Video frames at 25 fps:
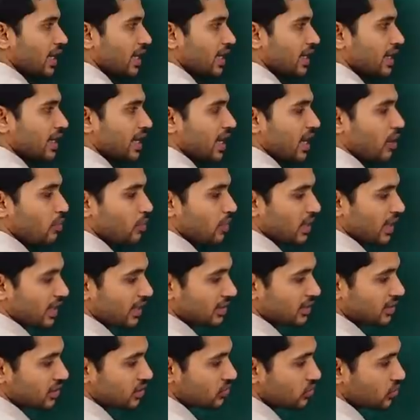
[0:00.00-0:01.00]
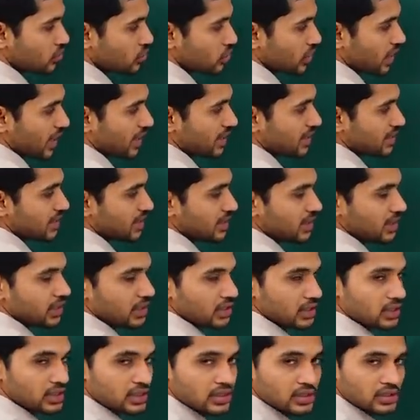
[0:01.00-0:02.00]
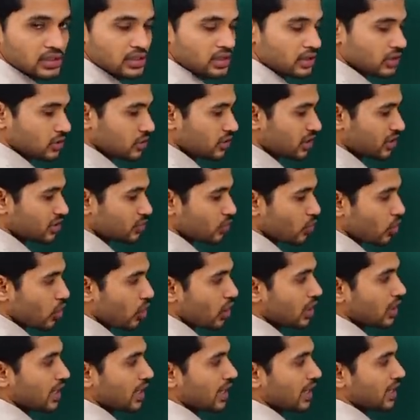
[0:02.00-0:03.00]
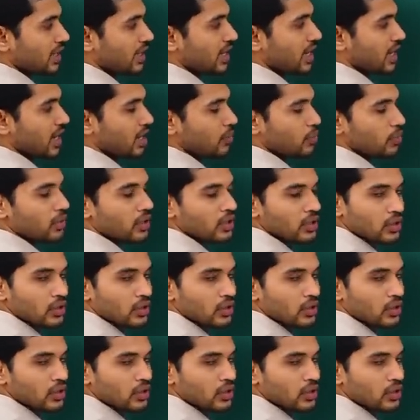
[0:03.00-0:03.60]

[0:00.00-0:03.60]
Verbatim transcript: air gap like this which you can see here, say small air gap,